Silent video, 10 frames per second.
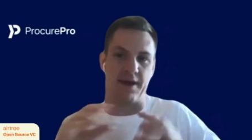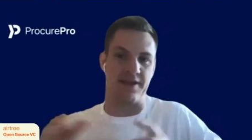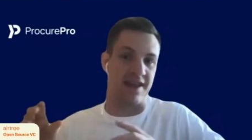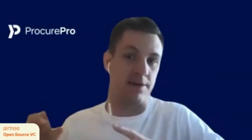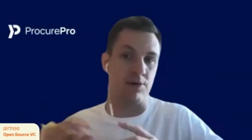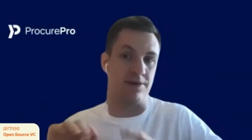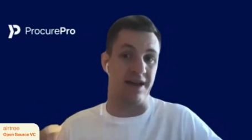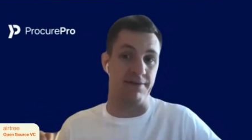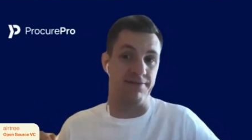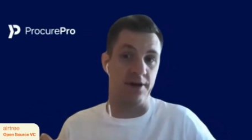And then there was
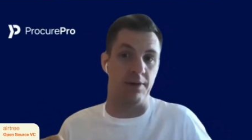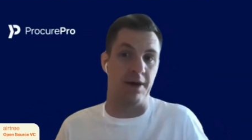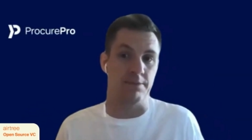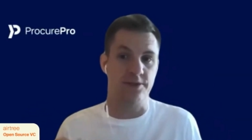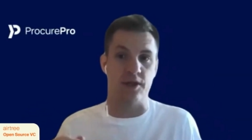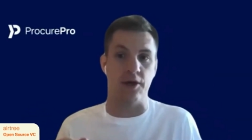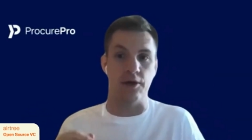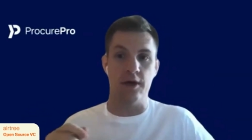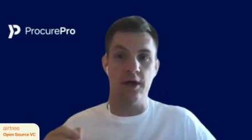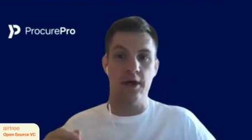that follow up.
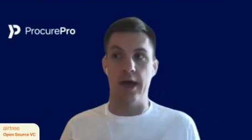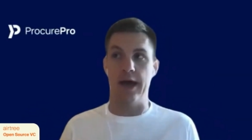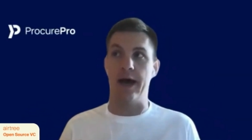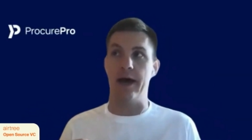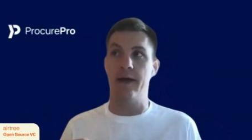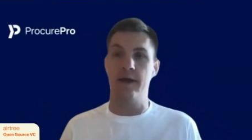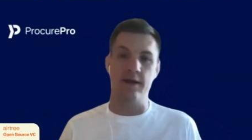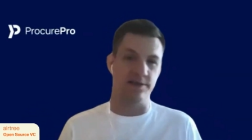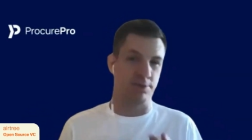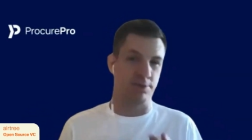So
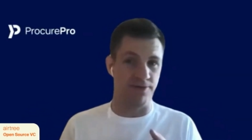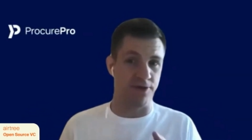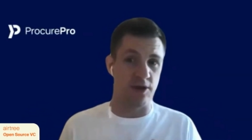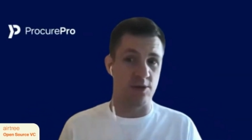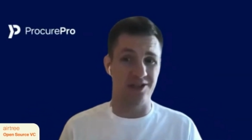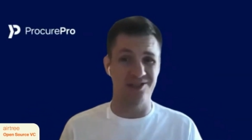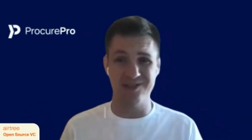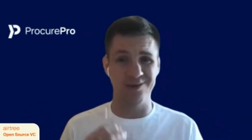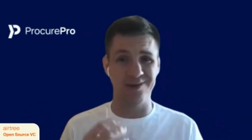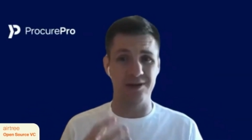there's probably a few
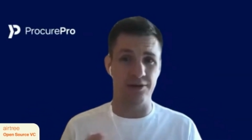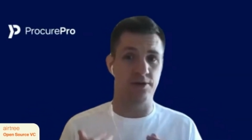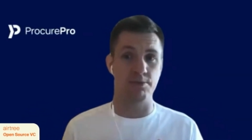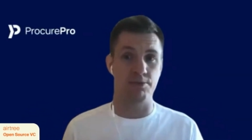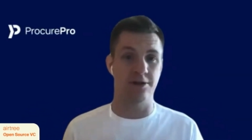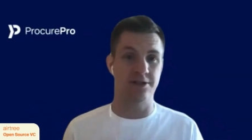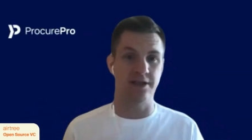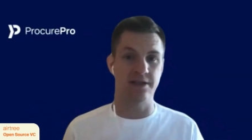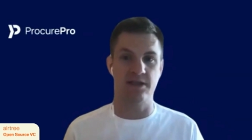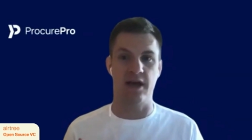questions that we got through the
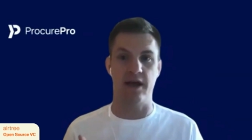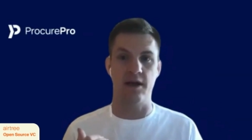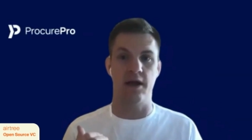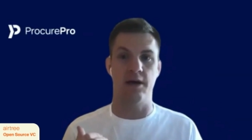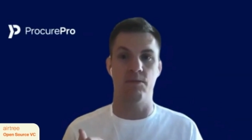process that